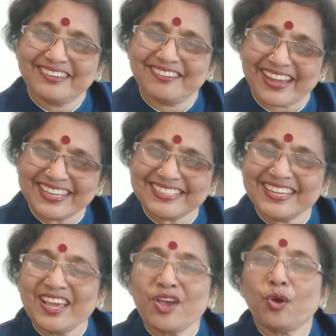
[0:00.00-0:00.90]
Right?
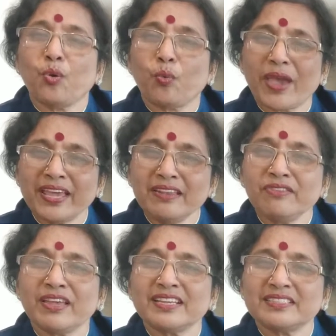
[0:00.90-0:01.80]
When there are